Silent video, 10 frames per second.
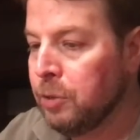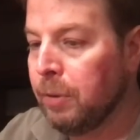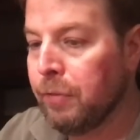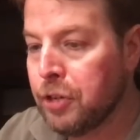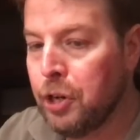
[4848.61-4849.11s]

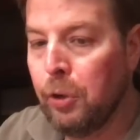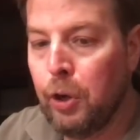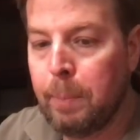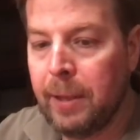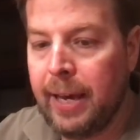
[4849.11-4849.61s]
But for
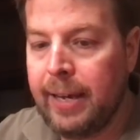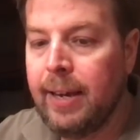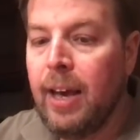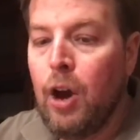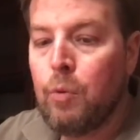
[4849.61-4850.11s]
solo
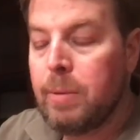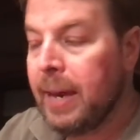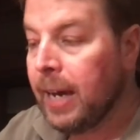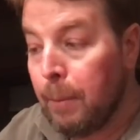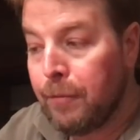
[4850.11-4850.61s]
play, we
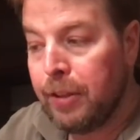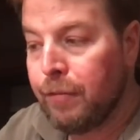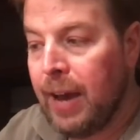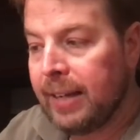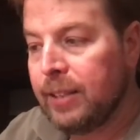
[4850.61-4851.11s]
make up for the
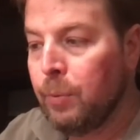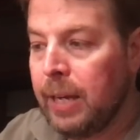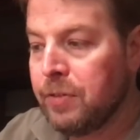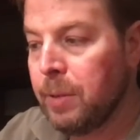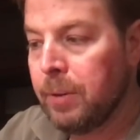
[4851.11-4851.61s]
fact that we
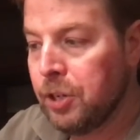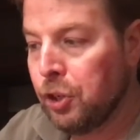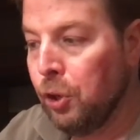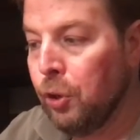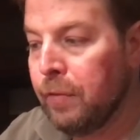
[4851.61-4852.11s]
have some
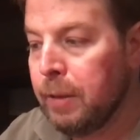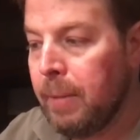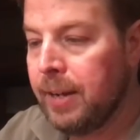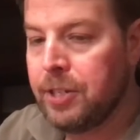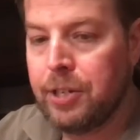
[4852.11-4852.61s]
control over the
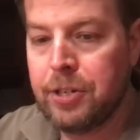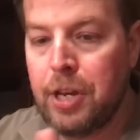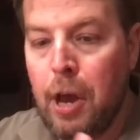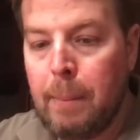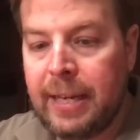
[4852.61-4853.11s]
monsters
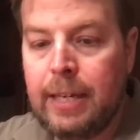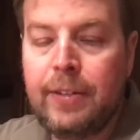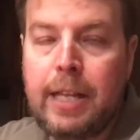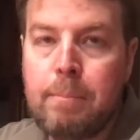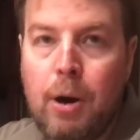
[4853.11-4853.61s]
by
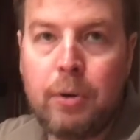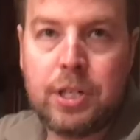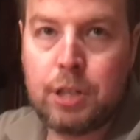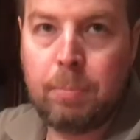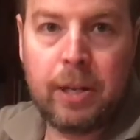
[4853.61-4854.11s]
giving them
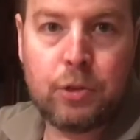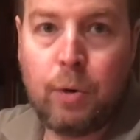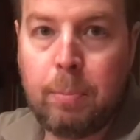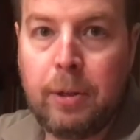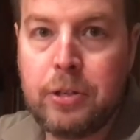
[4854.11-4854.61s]
bonuses
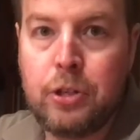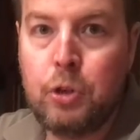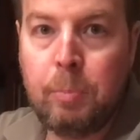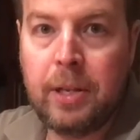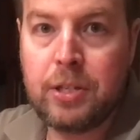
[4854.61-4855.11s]
+1,
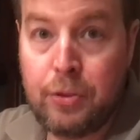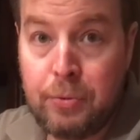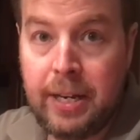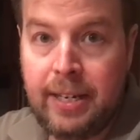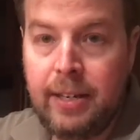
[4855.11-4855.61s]
+2,
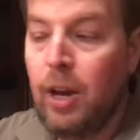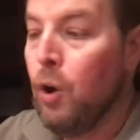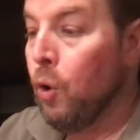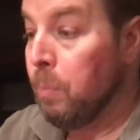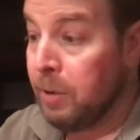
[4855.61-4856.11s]
+3,
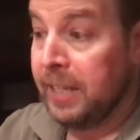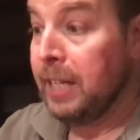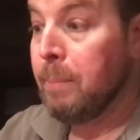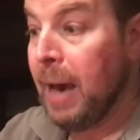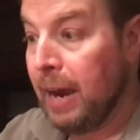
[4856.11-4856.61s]
or bringing
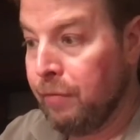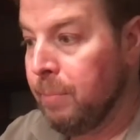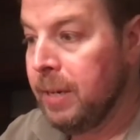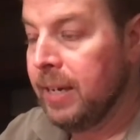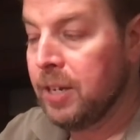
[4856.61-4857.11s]
them back
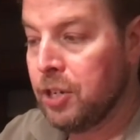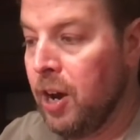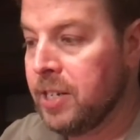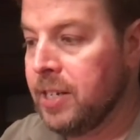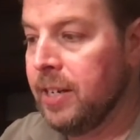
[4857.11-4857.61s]
from being
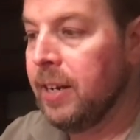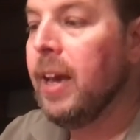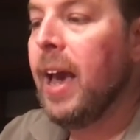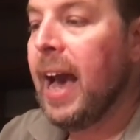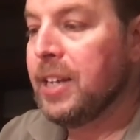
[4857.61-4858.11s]
exhausted
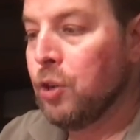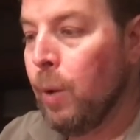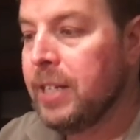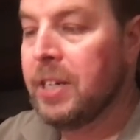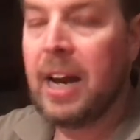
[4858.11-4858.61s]
as a
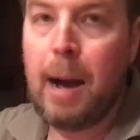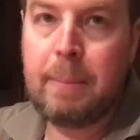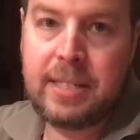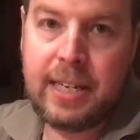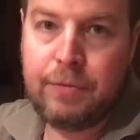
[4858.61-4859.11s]
way to
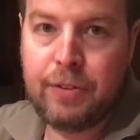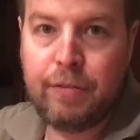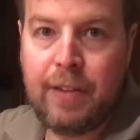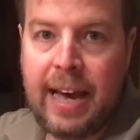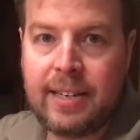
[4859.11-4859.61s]
compensate for the
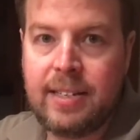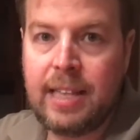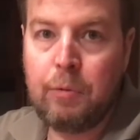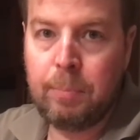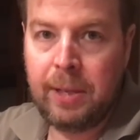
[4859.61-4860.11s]
fact
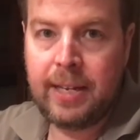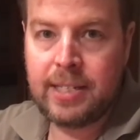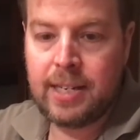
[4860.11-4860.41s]
that we're playing